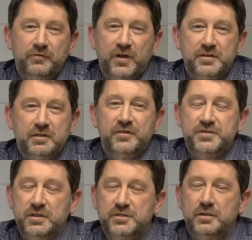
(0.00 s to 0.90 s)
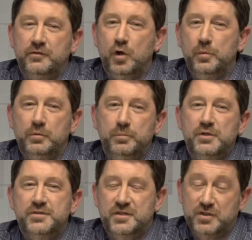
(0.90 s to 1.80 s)
fact, in the vicinity of Oban,
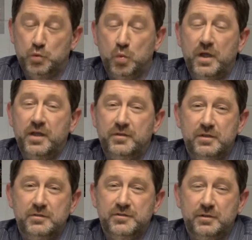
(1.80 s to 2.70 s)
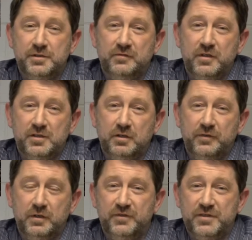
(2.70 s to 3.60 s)
because this is where the scientific
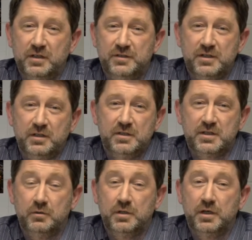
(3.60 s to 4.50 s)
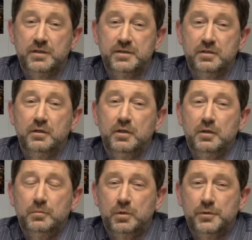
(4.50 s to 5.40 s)
diving facility is located,
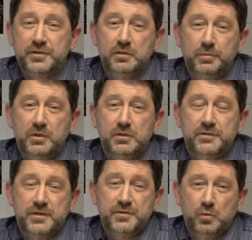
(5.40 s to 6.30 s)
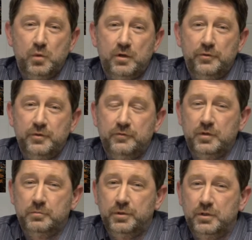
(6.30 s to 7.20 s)
but also because there's a wealth of
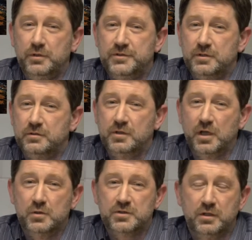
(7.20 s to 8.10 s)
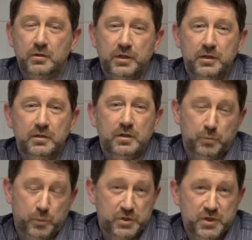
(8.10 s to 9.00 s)
unpolluted coastline,
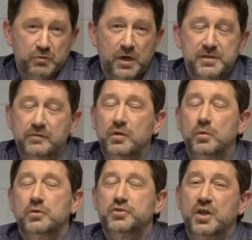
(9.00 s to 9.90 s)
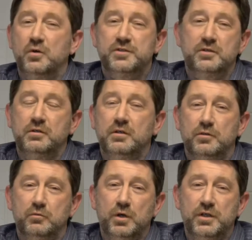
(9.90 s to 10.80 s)
which is relatively well sheltered in
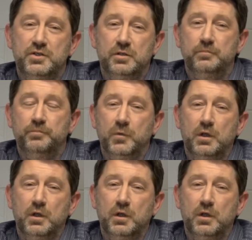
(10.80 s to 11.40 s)
the region.